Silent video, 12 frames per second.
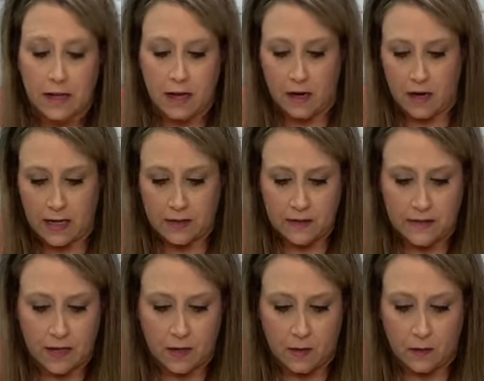All right,
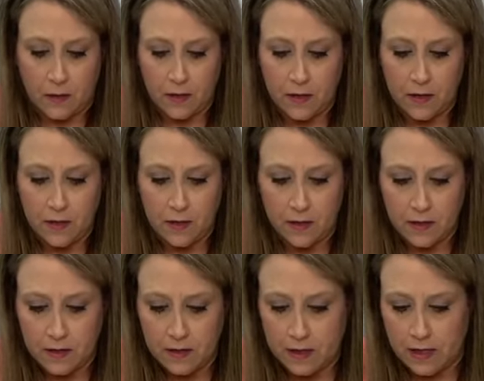so
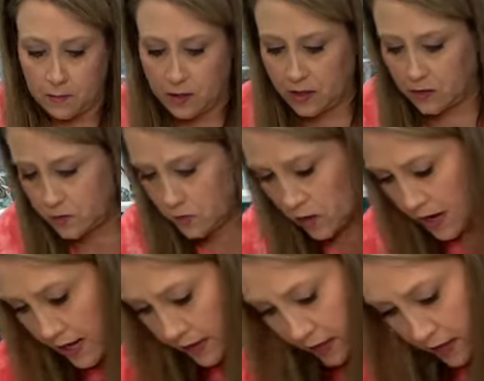I'm gonna
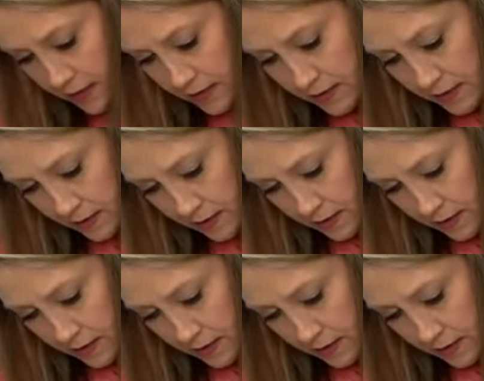try to get